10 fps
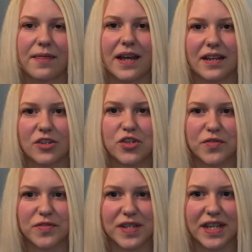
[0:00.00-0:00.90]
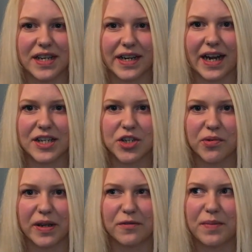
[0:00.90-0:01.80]
that then shoves it in the
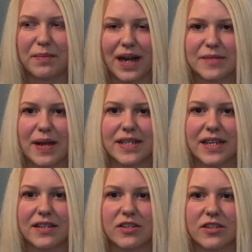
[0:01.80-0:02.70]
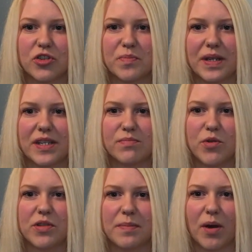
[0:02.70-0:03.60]
category of people expecting it to just be
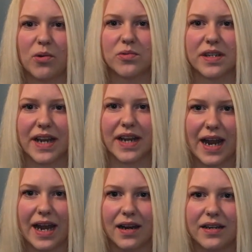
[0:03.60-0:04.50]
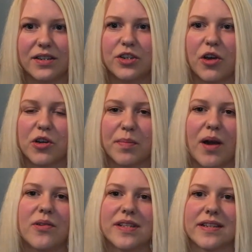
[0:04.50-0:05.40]
smoothie bowls and kale and
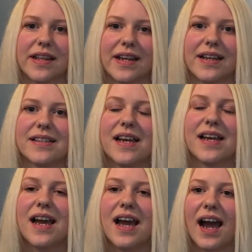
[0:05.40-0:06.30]
yoga poses and things.